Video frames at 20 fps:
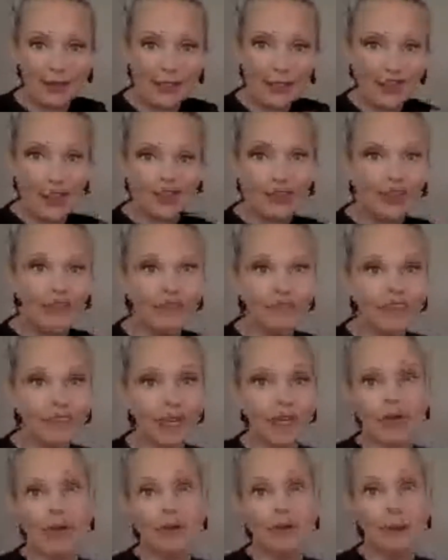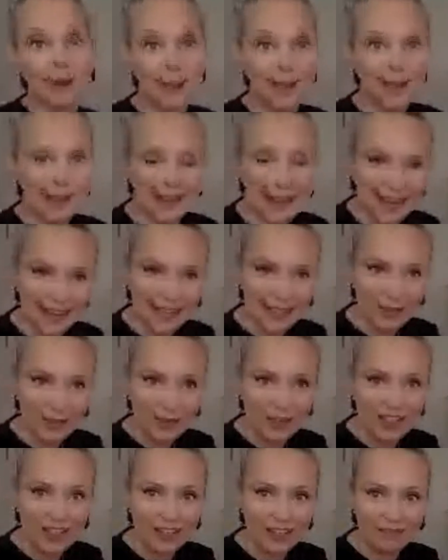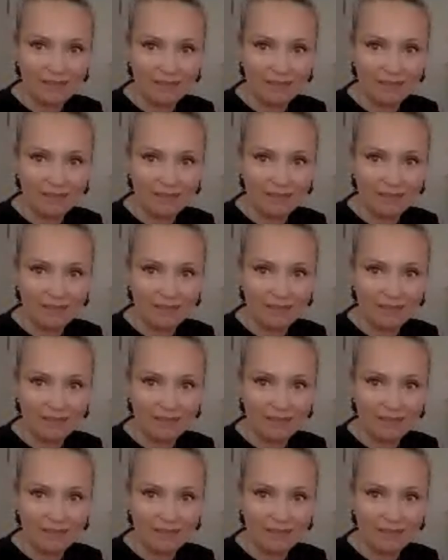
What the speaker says: in the video next week.